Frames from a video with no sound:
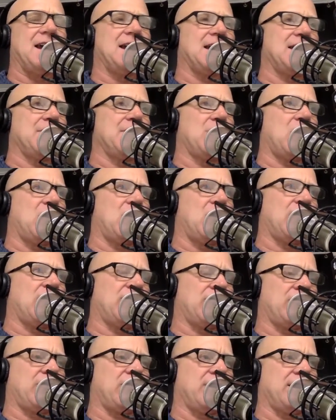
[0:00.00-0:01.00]
am
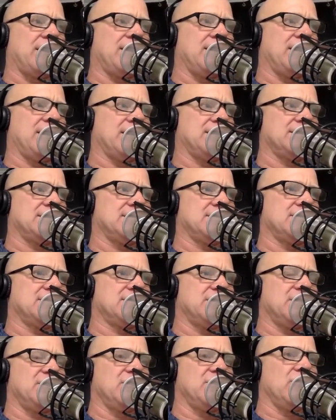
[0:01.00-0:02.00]
offering this to
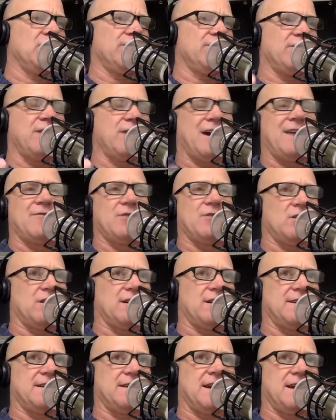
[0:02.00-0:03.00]
you if you haven't already
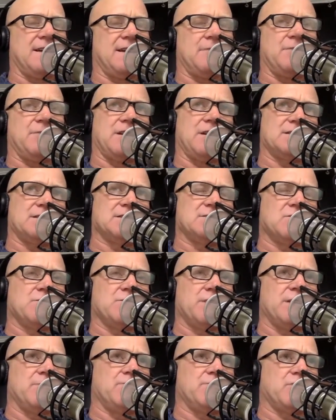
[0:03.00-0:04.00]
taken it because so
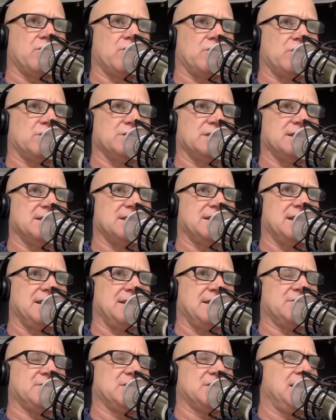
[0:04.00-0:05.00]
many brokers and
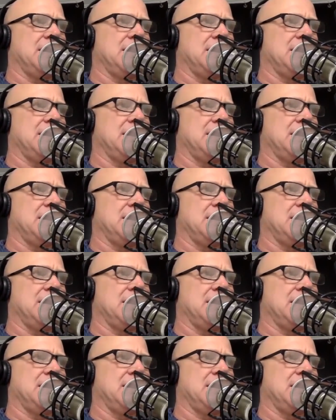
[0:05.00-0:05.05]
teams